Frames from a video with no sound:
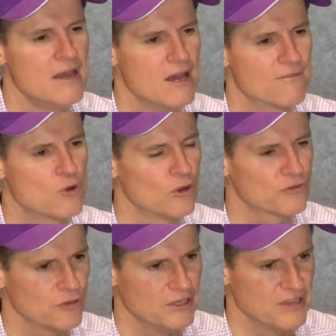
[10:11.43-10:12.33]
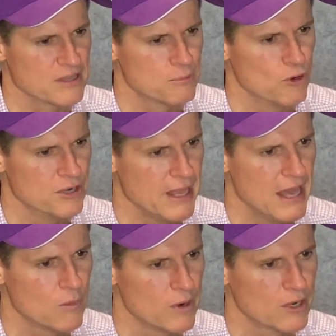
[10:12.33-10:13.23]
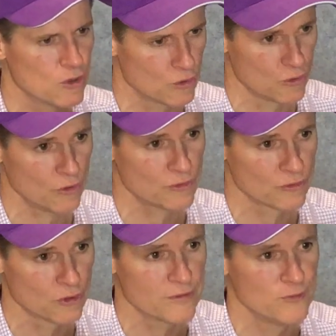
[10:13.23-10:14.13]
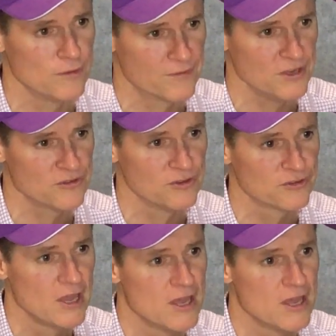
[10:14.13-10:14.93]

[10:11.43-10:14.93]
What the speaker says: Of course, it's at the point now where Google Docs has got a few features